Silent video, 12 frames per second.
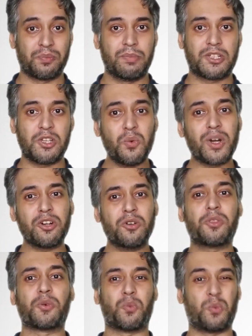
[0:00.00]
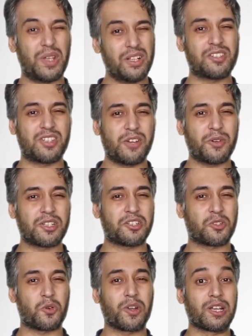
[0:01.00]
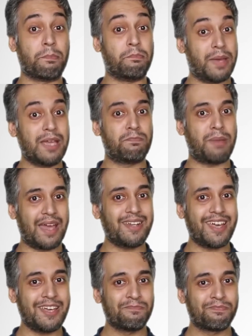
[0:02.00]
but do you want to know the real secret to scoring a big payday?